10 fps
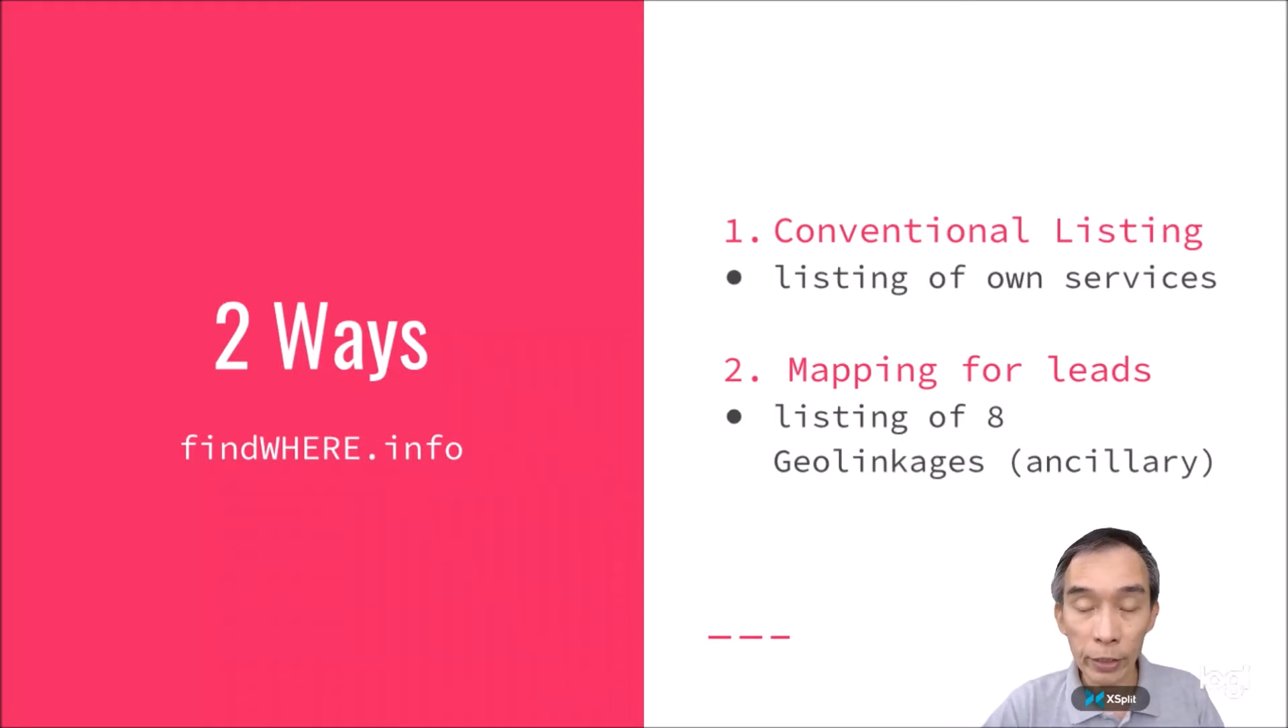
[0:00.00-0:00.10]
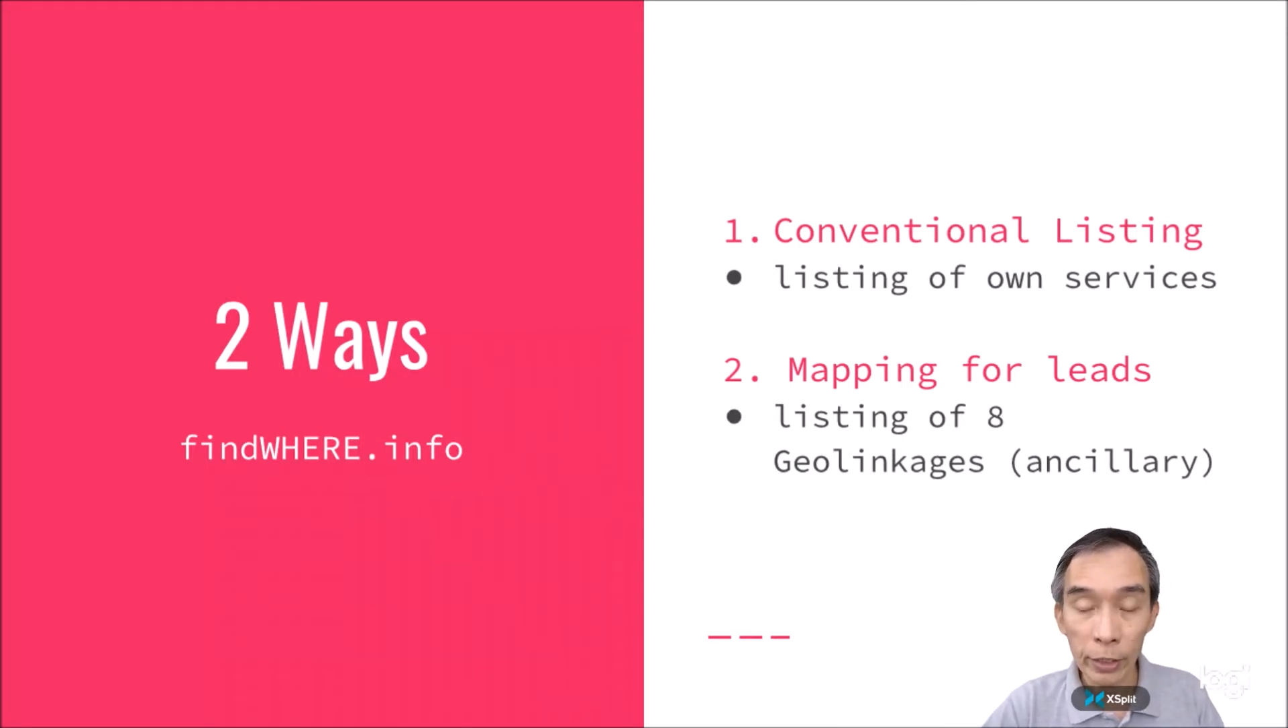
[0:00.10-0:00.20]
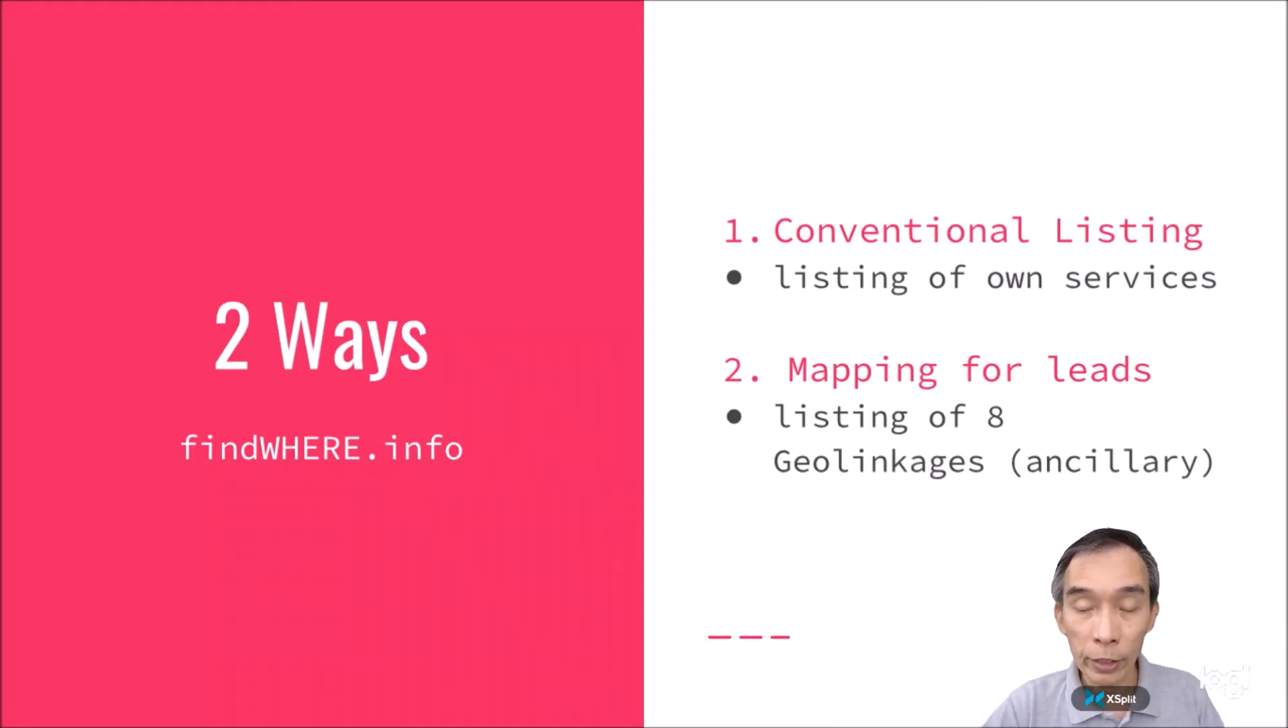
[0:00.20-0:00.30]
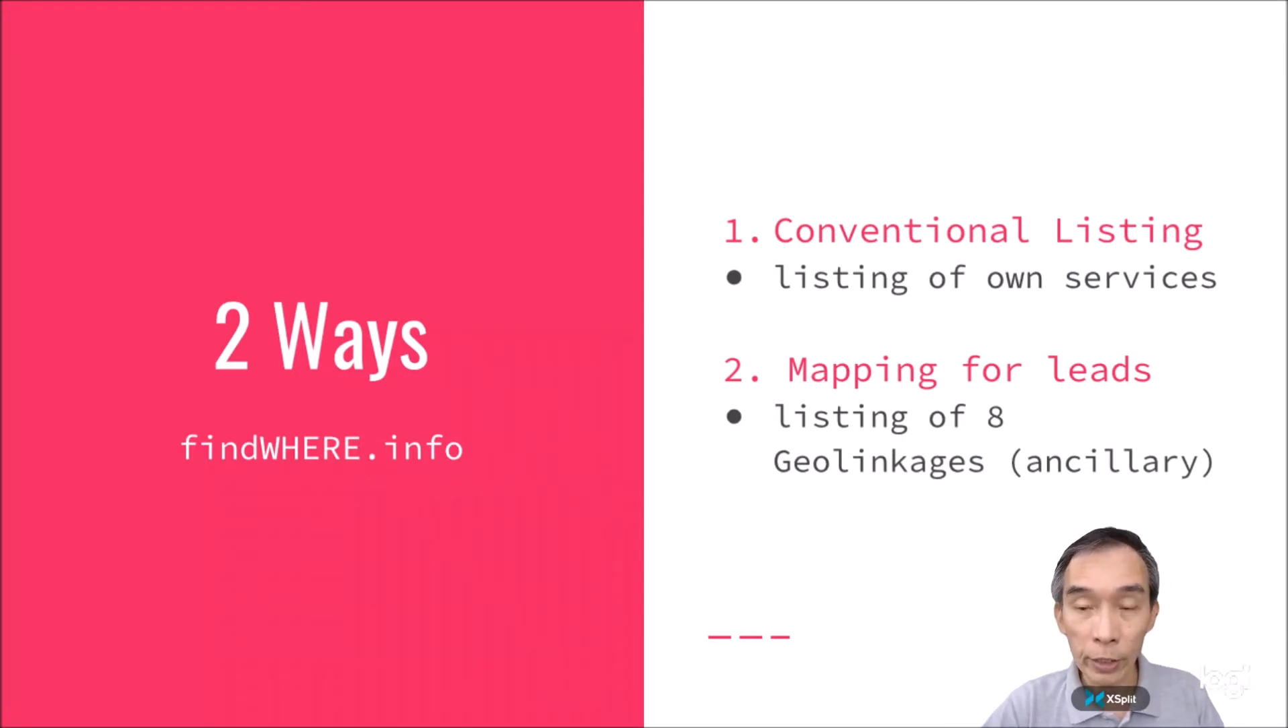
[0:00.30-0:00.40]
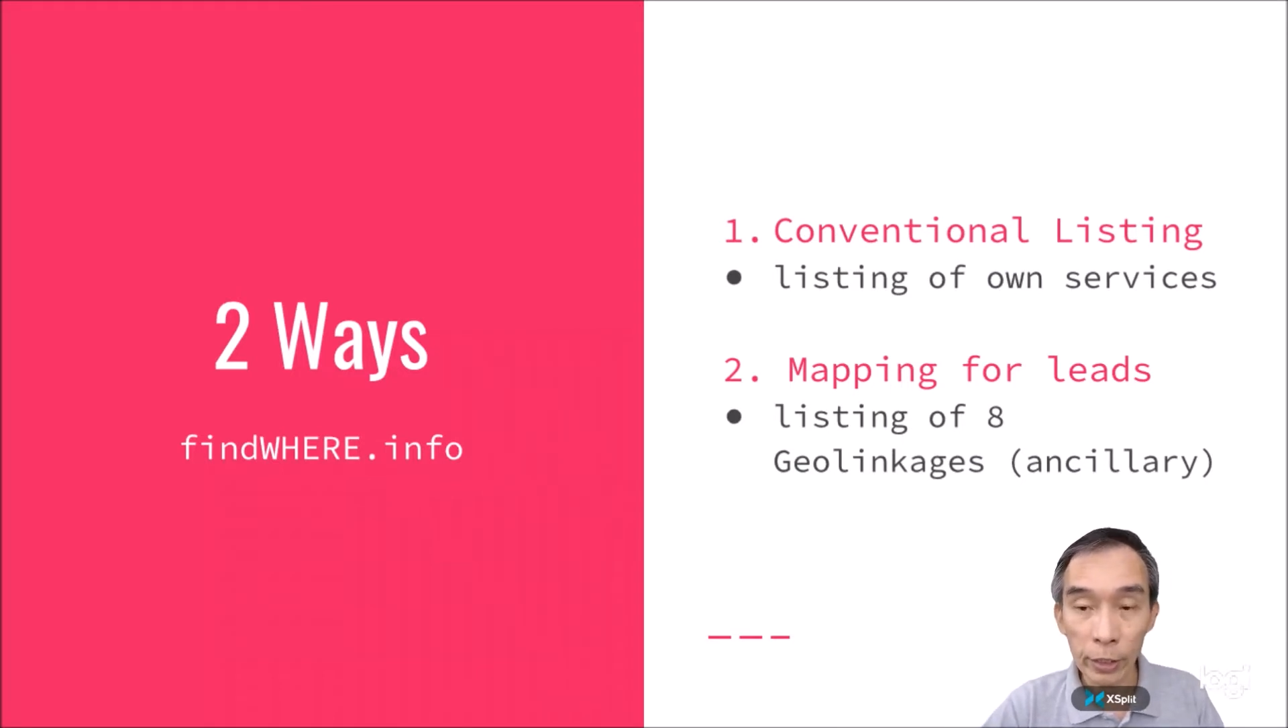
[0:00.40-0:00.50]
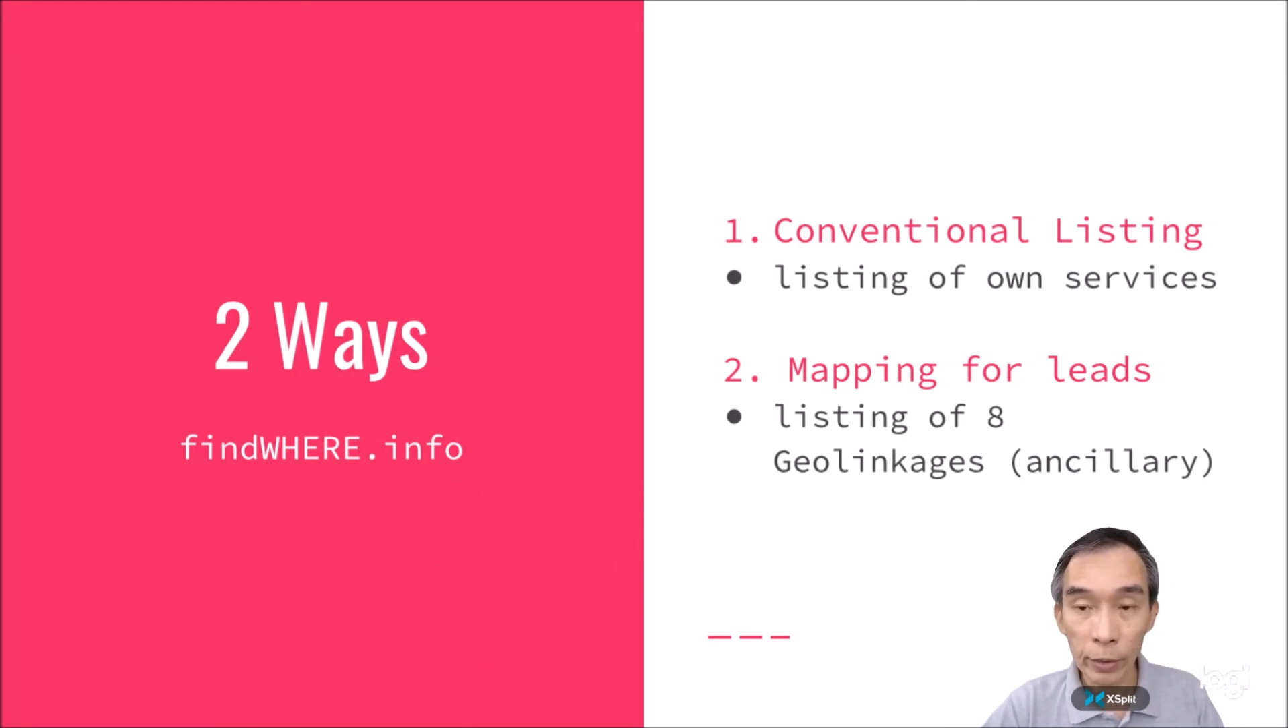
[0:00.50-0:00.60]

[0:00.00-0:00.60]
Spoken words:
these